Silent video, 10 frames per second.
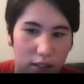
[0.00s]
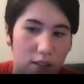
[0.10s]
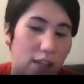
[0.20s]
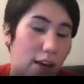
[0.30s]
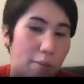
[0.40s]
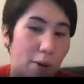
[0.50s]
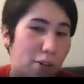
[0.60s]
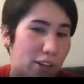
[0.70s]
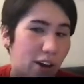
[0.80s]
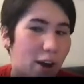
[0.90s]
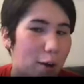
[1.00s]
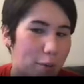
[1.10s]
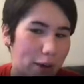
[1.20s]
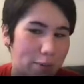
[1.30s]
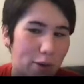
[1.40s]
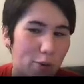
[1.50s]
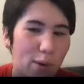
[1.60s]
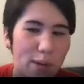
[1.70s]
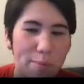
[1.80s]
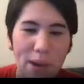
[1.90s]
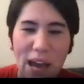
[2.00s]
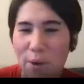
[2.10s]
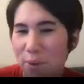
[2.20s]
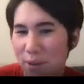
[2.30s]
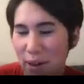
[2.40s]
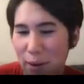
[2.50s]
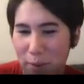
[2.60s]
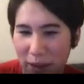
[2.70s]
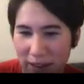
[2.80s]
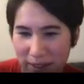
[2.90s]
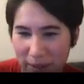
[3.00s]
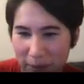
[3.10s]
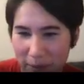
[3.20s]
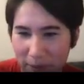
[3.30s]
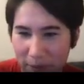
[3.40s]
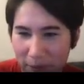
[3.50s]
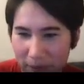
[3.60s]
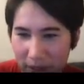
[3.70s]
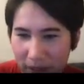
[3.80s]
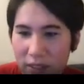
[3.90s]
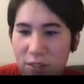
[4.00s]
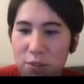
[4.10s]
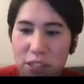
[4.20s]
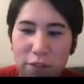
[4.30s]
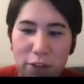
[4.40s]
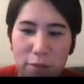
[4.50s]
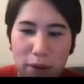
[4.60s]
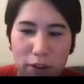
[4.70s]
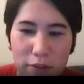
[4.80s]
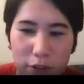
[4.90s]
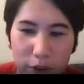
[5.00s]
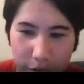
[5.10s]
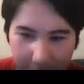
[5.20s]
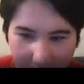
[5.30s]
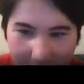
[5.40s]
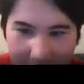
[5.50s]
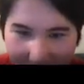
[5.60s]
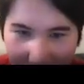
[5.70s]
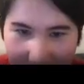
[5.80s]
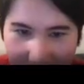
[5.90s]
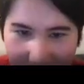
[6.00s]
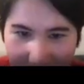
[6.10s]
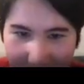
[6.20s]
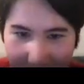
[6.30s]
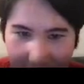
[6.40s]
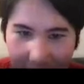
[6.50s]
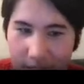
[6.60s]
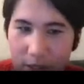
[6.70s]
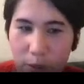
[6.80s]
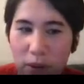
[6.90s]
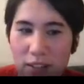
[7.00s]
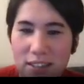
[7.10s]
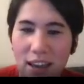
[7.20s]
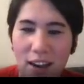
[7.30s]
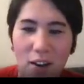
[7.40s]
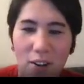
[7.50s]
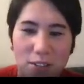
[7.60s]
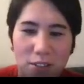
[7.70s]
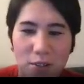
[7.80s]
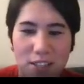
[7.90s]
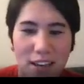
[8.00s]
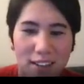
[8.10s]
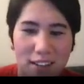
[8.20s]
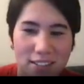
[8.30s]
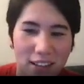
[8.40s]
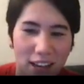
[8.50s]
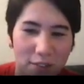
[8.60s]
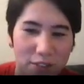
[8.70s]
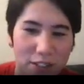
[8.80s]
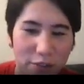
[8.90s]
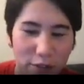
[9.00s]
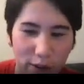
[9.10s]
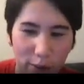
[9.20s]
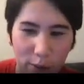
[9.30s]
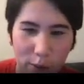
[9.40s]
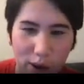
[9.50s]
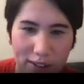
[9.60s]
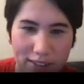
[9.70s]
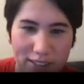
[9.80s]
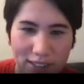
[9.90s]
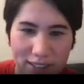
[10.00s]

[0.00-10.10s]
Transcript: They are both carbon, but what about carbon? So different amount of neutrons, yes. So what does that also tell us? They have different what?